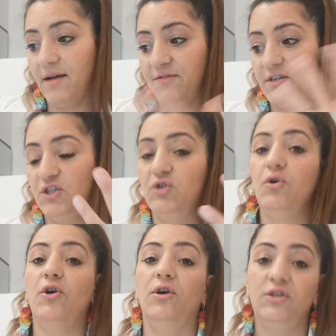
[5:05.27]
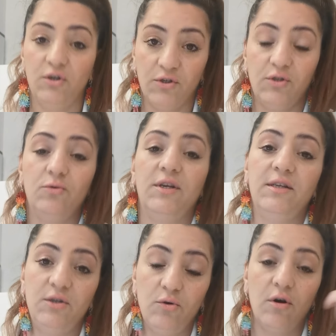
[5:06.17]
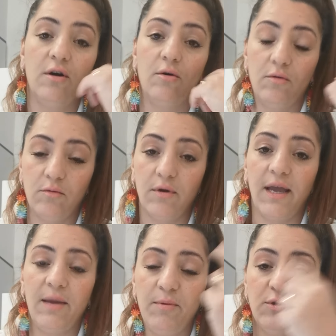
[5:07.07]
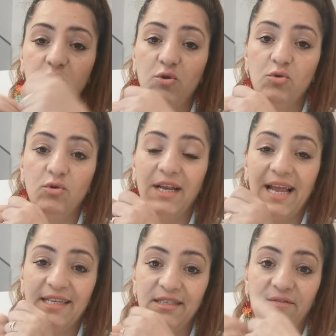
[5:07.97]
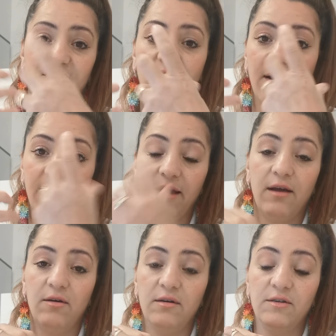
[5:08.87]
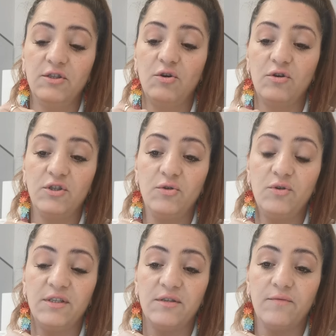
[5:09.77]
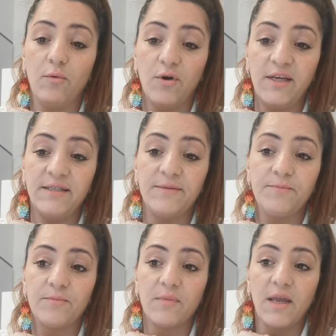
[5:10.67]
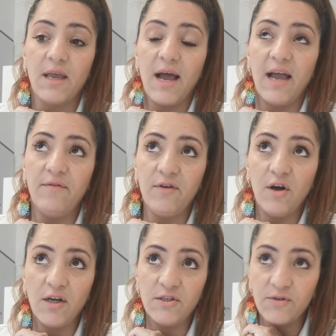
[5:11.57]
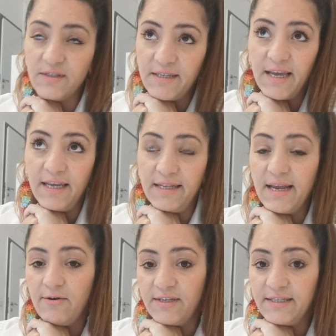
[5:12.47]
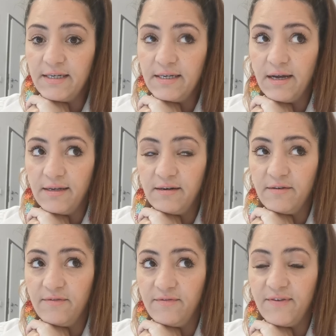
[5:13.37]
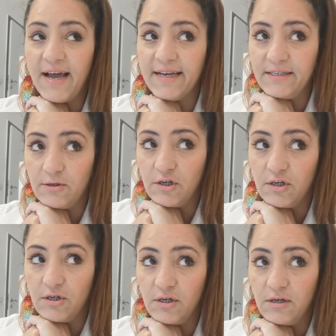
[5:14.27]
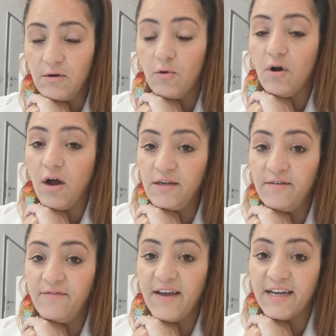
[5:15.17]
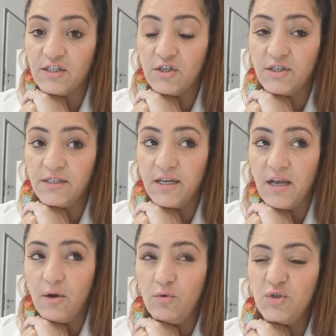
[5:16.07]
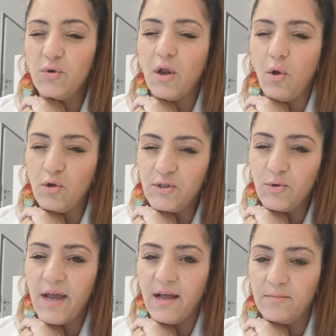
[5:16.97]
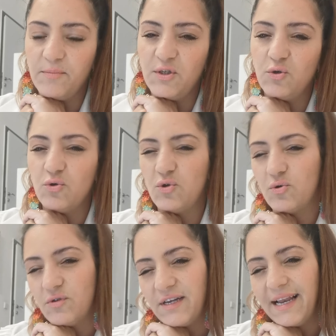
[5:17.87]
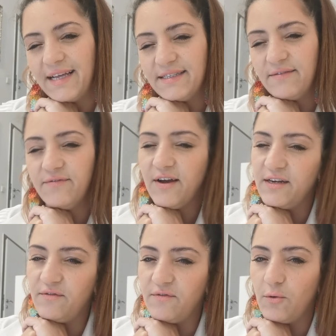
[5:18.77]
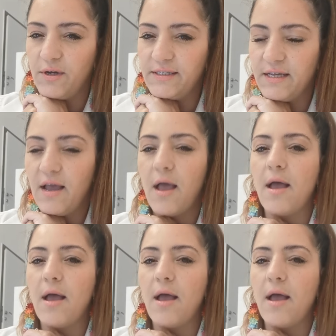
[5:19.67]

after you heard your student, you're able to classify your student's voice. I forgot to say there is another factor or other factors which will also help you to classify the voice,